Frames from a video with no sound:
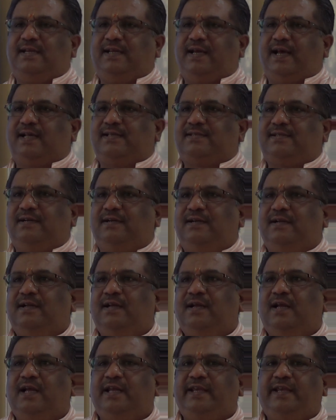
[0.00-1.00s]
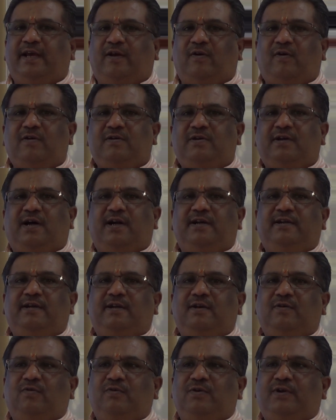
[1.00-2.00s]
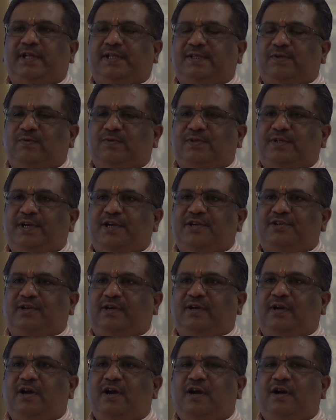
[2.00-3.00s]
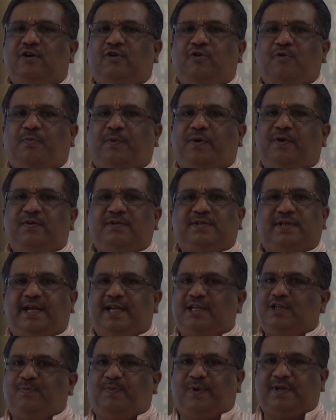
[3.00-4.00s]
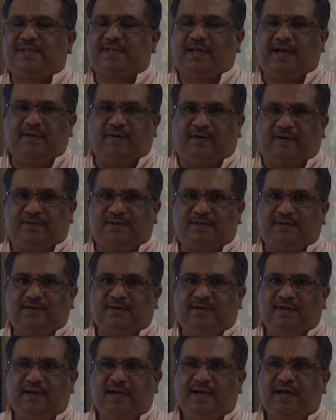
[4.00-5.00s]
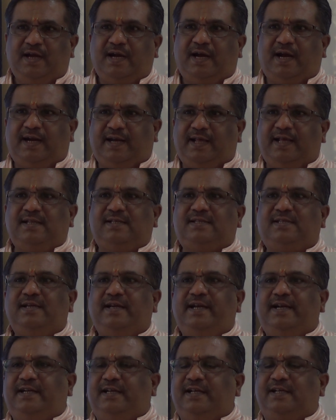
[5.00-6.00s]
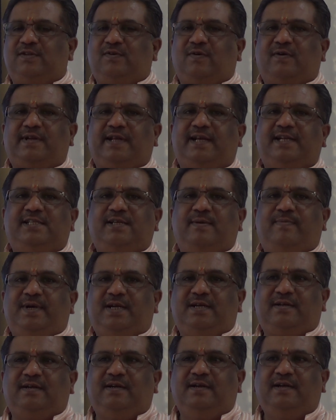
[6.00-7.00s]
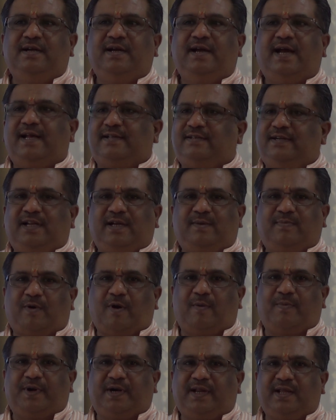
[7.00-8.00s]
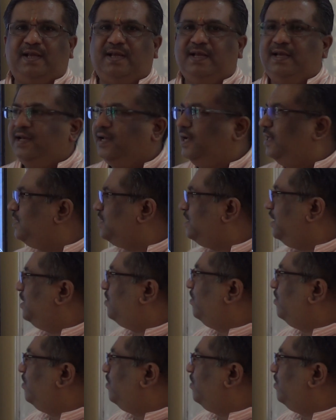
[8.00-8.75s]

gas cannot undergo dissociation to produce H plus ions, and hence it does not exhibit acidic property, hence it